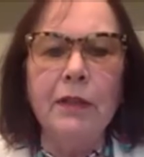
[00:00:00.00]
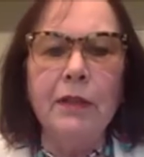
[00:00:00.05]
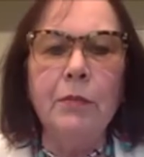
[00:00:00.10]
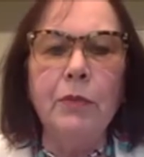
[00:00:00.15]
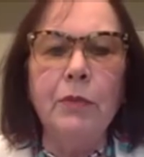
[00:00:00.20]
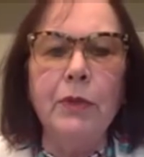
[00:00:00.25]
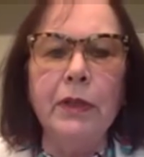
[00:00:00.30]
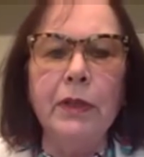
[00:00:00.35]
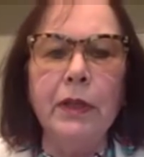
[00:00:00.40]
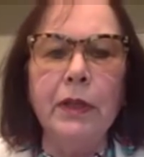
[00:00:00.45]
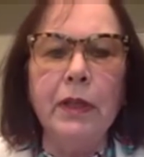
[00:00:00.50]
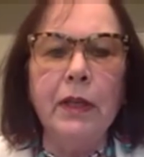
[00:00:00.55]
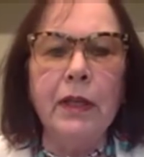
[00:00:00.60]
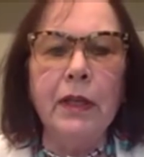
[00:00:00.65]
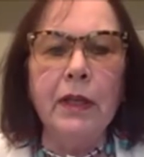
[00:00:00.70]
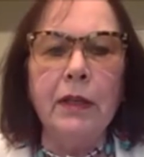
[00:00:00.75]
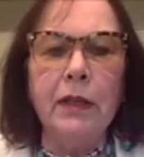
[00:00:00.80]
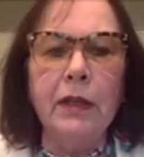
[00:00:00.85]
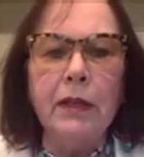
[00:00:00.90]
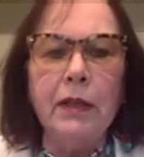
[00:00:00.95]
in the book.
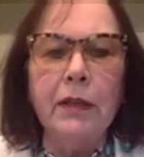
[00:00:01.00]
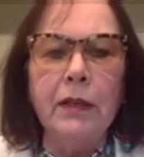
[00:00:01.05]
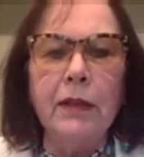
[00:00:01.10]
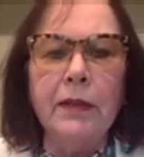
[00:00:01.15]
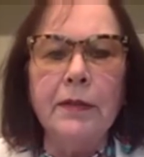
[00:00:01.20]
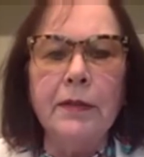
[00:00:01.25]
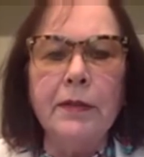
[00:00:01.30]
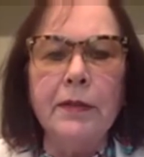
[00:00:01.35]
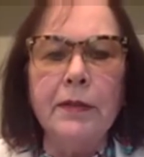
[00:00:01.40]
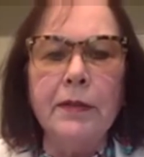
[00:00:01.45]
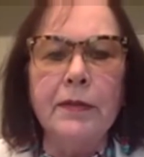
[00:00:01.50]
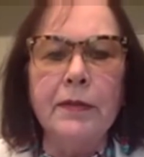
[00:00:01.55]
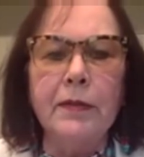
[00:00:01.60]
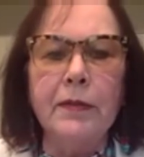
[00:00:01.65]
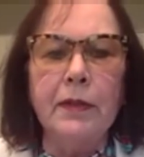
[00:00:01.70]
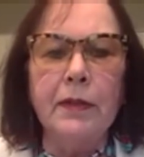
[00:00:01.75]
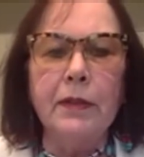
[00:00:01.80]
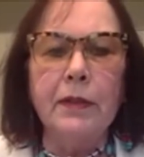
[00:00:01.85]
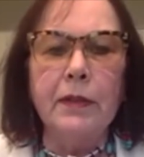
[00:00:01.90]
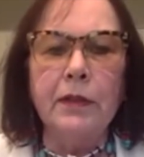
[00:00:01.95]
And this
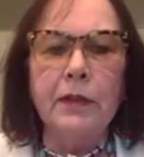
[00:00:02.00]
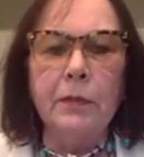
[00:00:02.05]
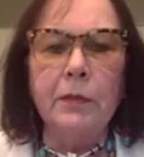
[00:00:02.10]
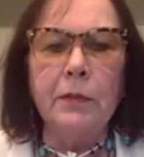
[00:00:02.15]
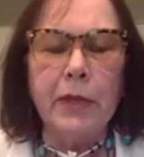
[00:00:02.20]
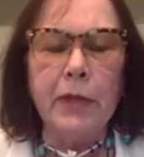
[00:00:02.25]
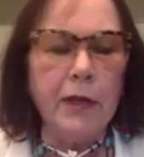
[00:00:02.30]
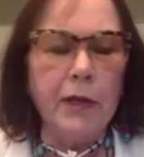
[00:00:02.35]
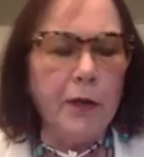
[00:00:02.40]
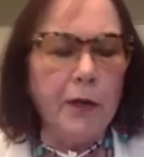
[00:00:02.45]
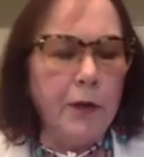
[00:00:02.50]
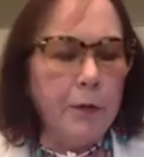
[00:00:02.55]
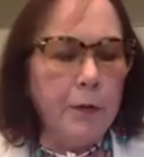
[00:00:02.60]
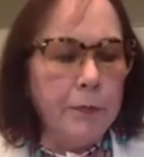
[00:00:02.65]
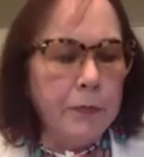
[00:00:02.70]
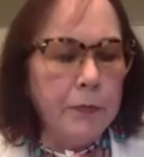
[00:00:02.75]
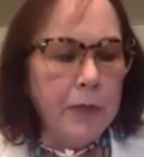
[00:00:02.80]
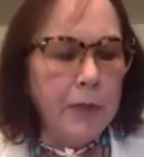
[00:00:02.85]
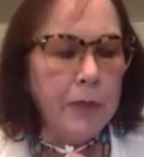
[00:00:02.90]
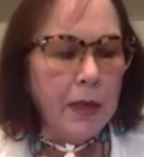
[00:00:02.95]
is the little
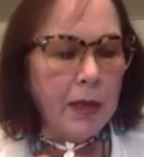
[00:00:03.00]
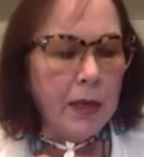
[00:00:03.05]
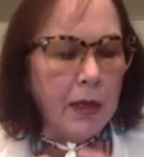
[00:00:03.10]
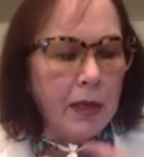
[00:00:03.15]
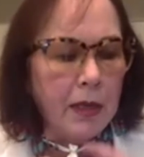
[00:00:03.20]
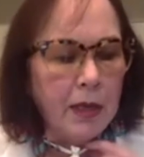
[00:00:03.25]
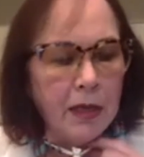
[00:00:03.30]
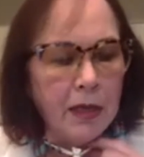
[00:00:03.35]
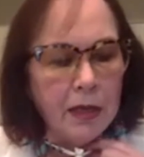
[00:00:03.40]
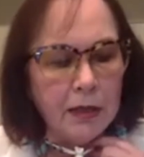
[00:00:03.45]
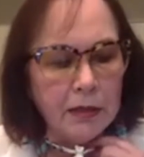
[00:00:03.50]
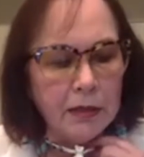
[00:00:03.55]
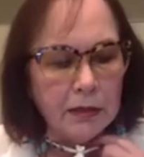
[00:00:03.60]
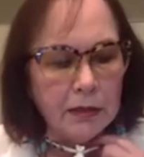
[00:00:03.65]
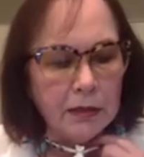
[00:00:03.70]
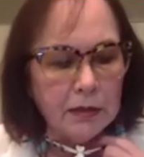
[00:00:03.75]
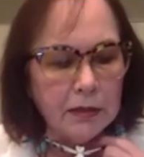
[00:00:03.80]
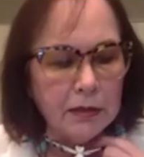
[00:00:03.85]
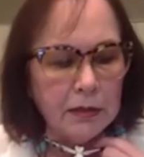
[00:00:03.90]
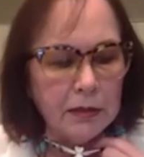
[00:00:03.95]
bear.
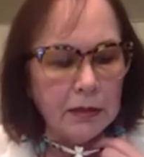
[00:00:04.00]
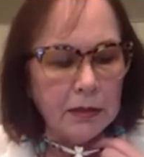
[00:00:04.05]
And